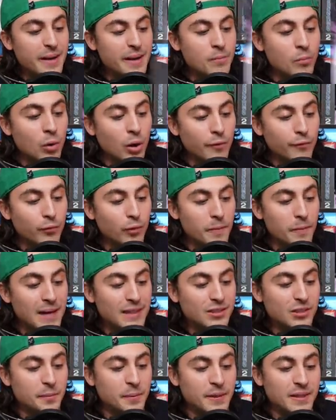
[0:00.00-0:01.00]
a Marvel
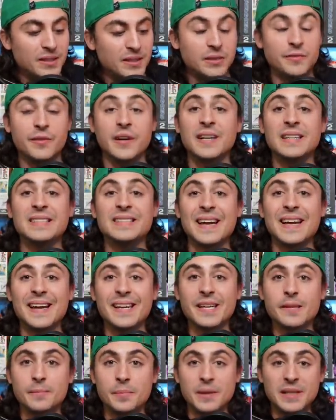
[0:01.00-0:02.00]
Masterpieces variant
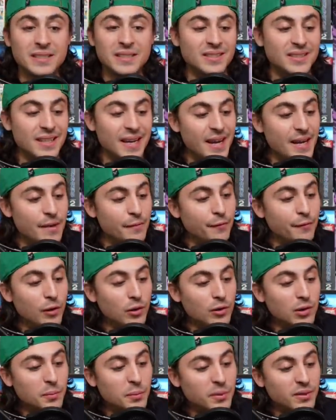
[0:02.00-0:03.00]
A and B set, and
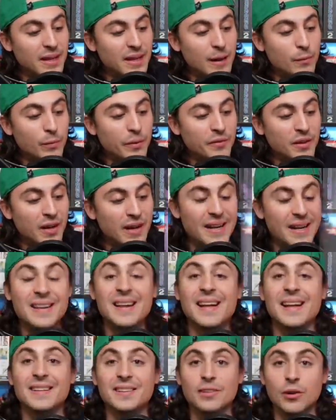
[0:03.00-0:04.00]
followed up with that, we've got an
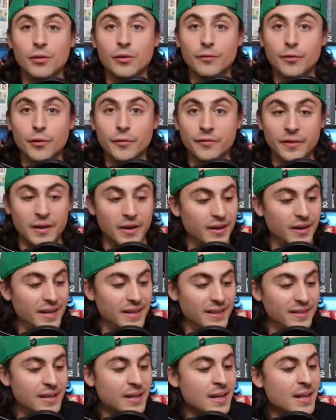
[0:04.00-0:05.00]
Endolfo
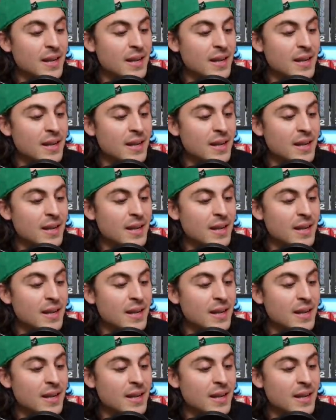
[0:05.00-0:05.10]
variant.